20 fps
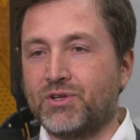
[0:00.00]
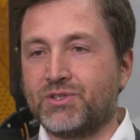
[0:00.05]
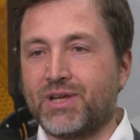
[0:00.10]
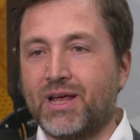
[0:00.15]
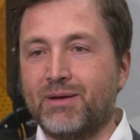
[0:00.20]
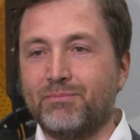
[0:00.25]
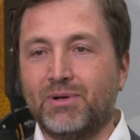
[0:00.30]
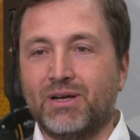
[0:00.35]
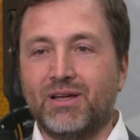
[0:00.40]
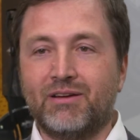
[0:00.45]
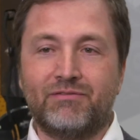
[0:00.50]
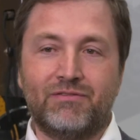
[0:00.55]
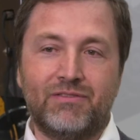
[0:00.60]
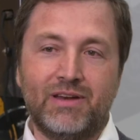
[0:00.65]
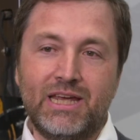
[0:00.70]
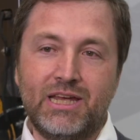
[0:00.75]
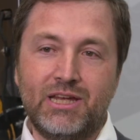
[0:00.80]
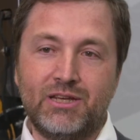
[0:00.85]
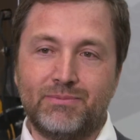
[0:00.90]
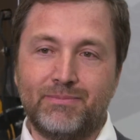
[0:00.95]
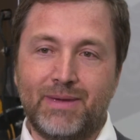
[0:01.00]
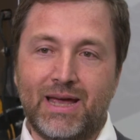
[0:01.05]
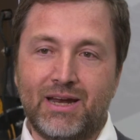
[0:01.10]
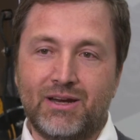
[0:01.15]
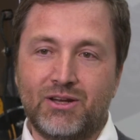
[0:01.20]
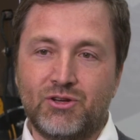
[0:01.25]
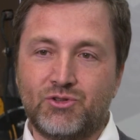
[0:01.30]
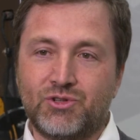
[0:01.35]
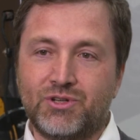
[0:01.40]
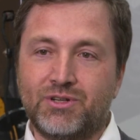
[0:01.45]
example, a fleet
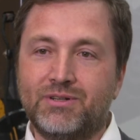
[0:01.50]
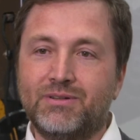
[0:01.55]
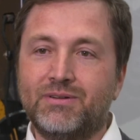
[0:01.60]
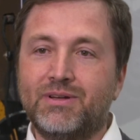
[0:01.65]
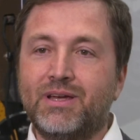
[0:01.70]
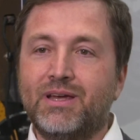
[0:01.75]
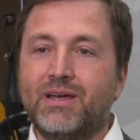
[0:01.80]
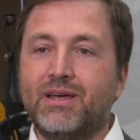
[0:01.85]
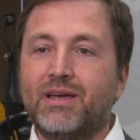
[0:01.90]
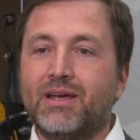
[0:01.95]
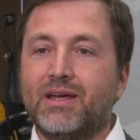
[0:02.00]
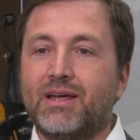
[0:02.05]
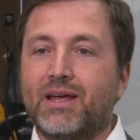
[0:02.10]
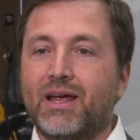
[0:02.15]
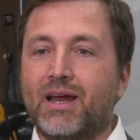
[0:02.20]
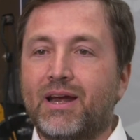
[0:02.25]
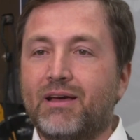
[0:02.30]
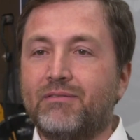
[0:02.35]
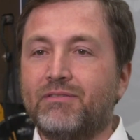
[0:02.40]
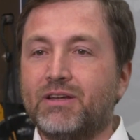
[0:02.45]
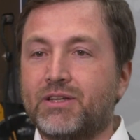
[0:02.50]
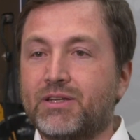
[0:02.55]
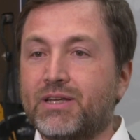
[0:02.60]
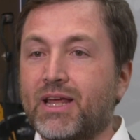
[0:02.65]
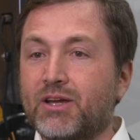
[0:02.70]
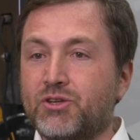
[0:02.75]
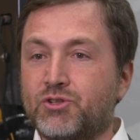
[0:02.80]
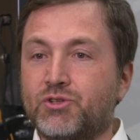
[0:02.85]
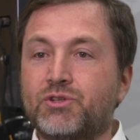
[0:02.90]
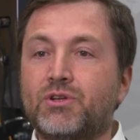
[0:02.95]
manager can have a
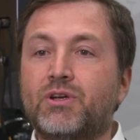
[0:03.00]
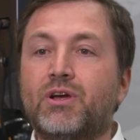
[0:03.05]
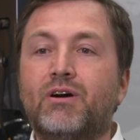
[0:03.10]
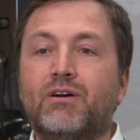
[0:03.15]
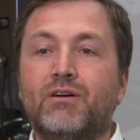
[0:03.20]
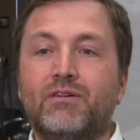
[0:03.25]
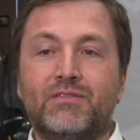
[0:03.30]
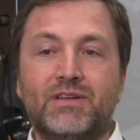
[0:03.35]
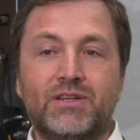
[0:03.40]
touch of